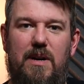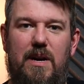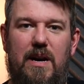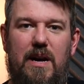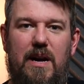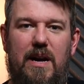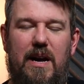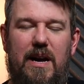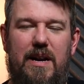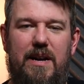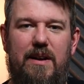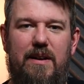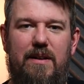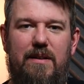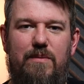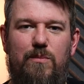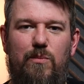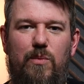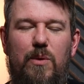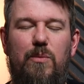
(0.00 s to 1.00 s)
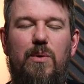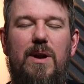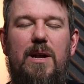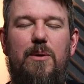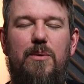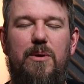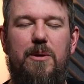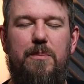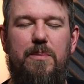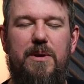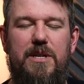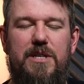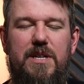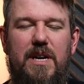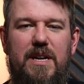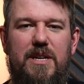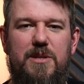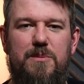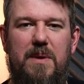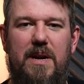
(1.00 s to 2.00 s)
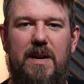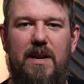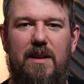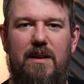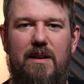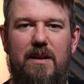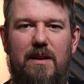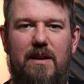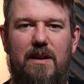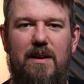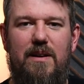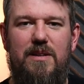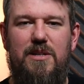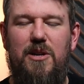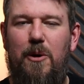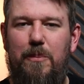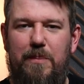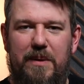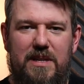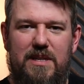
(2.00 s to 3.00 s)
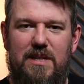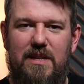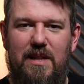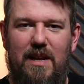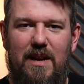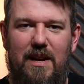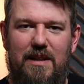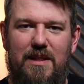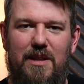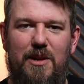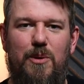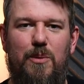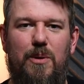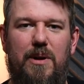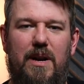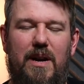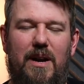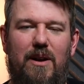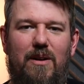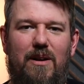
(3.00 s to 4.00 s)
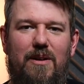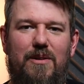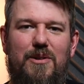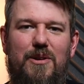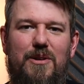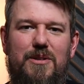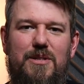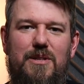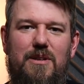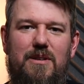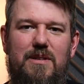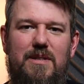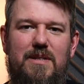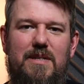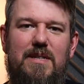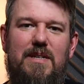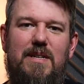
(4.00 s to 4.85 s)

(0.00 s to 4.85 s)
And we really would appreciate as many topics and the like that you want to hear our thoughts on.